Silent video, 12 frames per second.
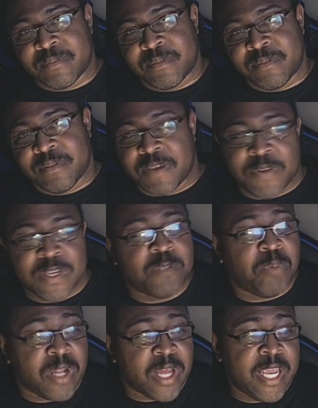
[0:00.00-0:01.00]
If his
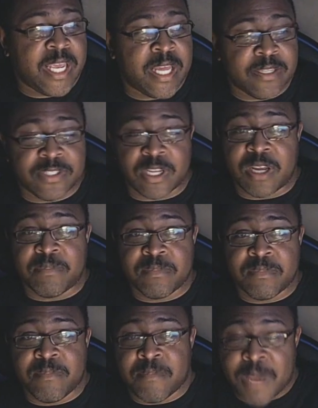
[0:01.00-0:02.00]
play ends up
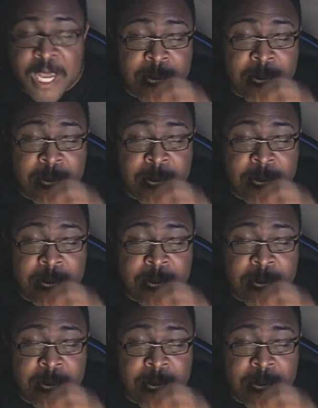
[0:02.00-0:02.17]
making